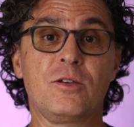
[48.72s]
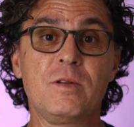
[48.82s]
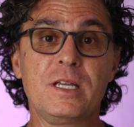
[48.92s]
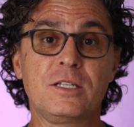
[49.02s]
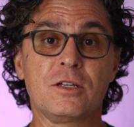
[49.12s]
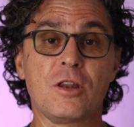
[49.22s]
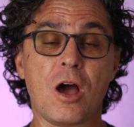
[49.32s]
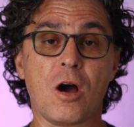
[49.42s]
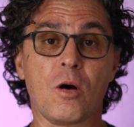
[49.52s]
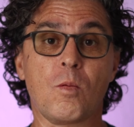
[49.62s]
that you need to
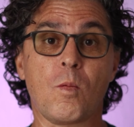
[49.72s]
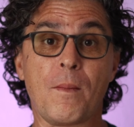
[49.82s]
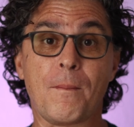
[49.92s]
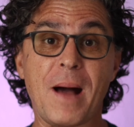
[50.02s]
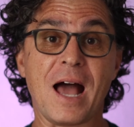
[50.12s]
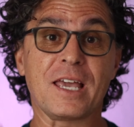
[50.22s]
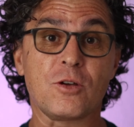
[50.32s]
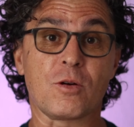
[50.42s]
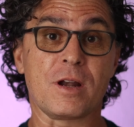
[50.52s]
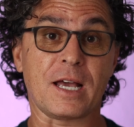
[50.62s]
know when
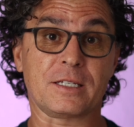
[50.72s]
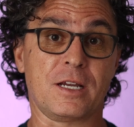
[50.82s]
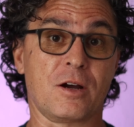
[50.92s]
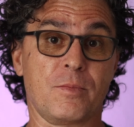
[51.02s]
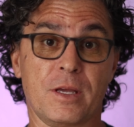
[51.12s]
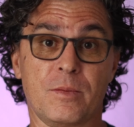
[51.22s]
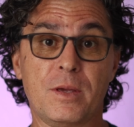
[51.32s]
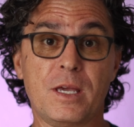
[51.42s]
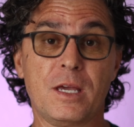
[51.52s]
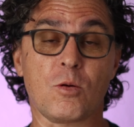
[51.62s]
buying your next
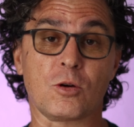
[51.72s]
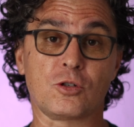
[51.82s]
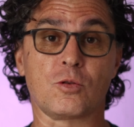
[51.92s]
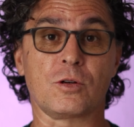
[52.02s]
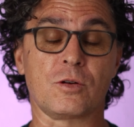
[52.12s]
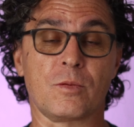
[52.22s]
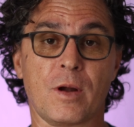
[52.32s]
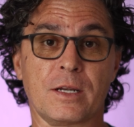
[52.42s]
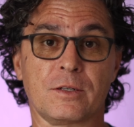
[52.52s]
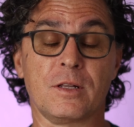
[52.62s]
Airbnb or
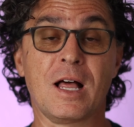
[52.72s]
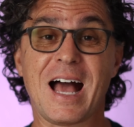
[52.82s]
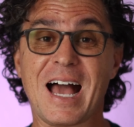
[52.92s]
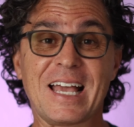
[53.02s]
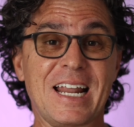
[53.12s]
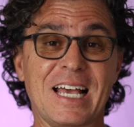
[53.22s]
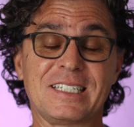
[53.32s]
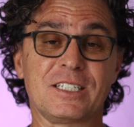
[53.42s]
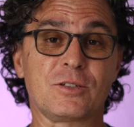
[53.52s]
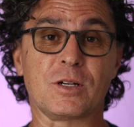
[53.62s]
short-term rental. I get
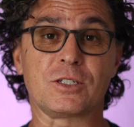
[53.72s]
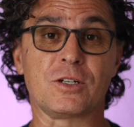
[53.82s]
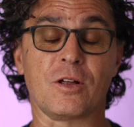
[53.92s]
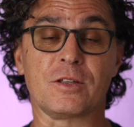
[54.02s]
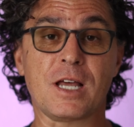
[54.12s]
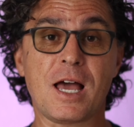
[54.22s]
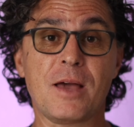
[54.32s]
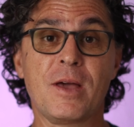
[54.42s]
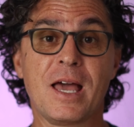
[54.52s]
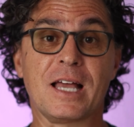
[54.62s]
asked this question all the
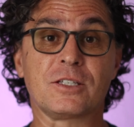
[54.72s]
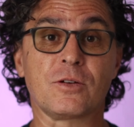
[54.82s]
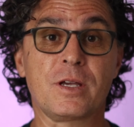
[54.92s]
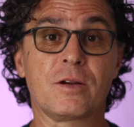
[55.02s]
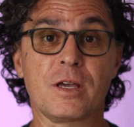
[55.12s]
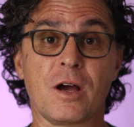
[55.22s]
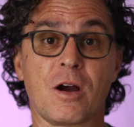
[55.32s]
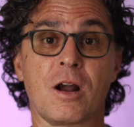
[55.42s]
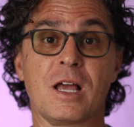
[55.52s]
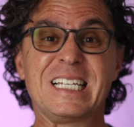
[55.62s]
time, and so here they
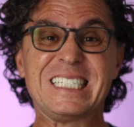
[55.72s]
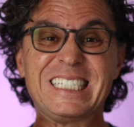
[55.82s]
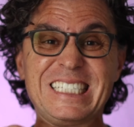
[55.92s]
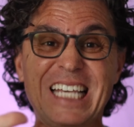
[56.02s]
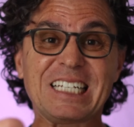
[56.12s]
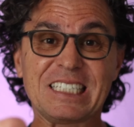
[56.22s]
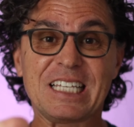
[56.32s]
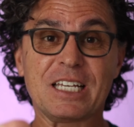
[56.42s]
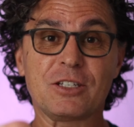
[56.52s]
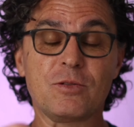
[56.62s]
are.
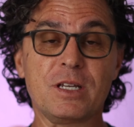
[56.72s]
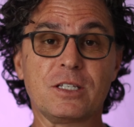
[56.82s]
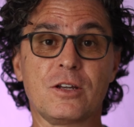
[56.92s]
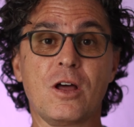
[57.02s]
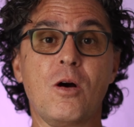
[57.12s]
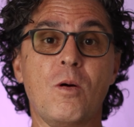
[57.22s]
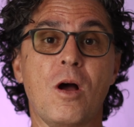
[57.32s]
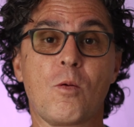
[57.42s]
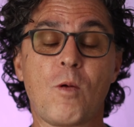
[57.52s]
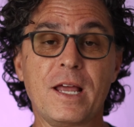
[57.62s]
Six things you need to
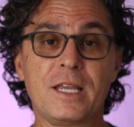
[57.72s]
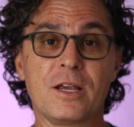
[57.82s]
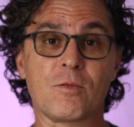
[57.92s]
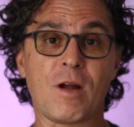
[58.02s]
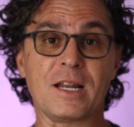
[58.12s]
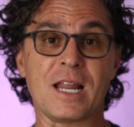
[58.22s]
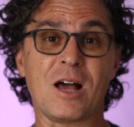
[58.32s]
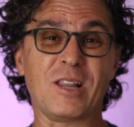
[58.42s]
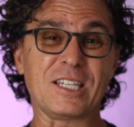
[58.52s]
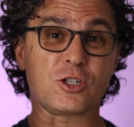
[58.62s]
know right here, right
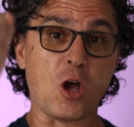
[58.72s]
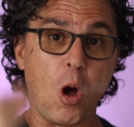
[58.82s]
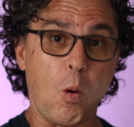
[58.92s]
now. Let's